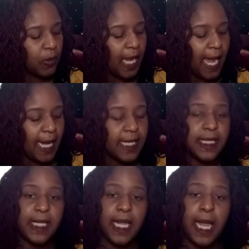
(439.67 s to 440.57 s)
We got
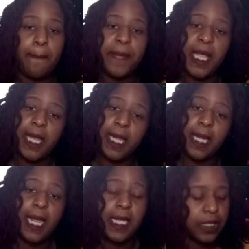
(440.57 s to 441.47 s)
insulin,
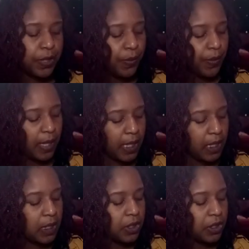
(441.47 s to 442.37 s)
pen, and
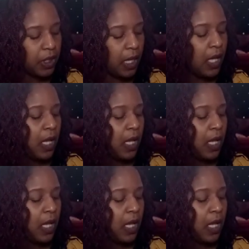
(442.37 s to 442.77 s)
syringe.